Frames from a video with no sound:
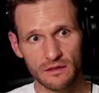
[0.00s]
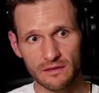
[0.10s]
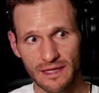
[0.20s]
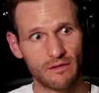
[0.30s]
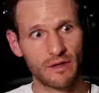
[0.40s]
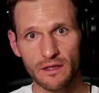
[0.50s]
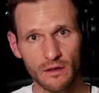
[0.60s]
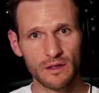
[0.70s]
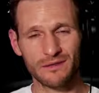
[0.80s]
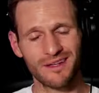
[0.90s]
now I
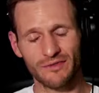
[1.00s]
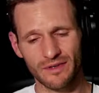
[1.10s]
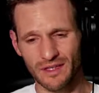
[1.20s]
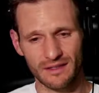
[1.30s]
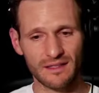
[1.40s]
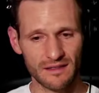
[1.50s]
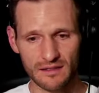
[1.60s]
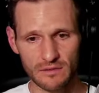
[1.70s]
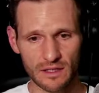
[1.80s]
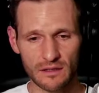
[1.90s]
know it. No, forget that.
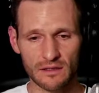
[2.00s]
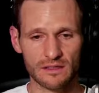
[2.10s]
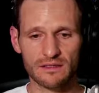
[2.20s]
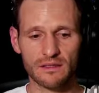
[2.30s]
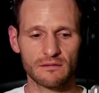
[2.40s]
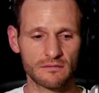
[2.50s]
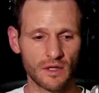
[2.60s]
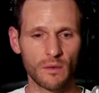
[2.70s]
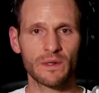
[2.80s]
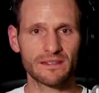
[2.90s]
That's ridiculous. It's
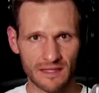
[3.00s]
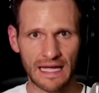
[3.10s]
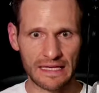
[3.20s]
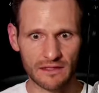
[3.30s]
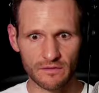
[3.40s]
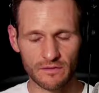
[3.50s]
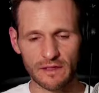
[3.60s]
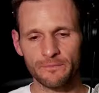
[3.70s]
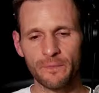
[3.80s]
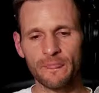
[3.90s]
knowing is an active
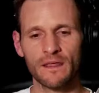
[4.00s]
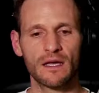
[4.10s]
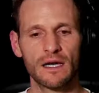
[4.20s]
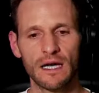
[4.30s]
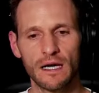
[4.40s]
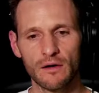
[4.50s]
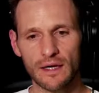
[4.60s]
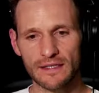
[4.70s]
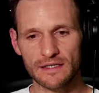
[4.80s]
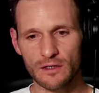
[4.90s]
thing.
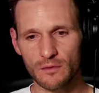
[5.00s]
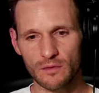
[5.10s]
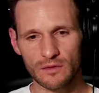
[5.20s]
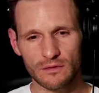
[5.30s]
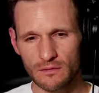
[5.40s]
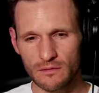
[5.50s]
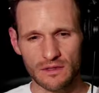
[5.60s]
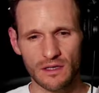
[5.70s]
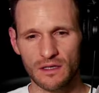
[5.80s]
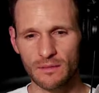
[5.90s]
Okay, so we're
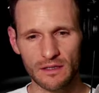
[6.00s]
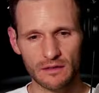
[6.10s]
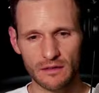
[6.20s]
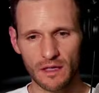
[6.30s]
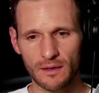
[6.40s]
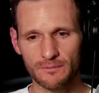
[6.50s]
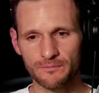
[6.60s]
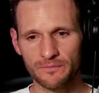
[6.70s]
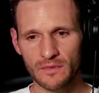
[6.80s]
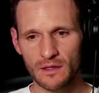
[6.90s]
talking about
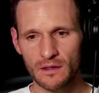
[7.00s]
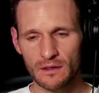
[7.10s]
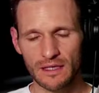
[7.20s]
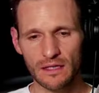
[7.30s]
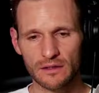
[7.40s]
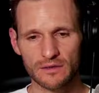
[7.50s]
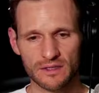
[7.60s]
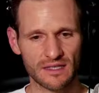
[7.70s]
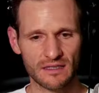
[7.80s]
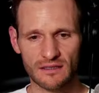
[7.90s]

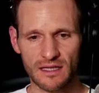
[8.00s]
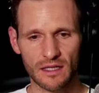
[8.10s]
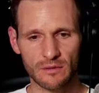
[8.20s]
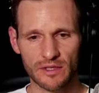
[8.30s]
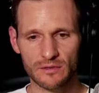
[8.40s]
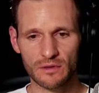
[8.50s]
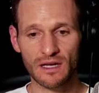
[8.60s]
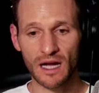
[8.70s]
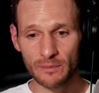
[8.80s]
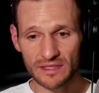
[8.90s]
using tests to calibrate toward
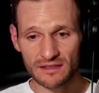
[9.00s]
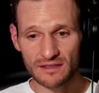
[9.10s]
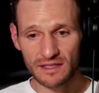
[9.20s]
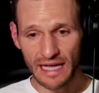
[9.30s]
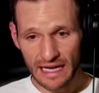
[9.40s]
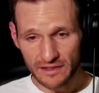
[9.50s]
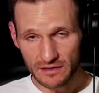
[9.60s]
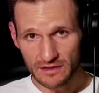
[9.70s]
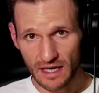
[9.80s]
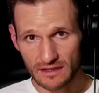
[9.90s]
competence at the
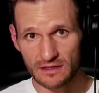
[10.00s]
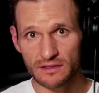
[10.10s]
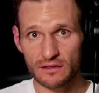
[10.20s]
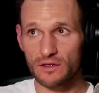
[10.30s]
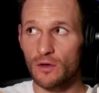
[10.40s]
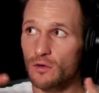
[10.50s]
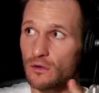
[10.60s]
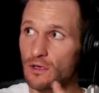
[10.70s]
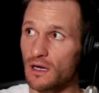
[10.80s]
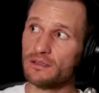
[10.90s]
exercises. So there's a
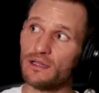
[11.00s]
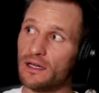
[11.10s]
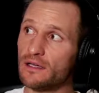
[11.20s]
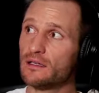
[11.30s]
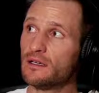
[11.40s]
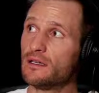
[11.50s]
whole online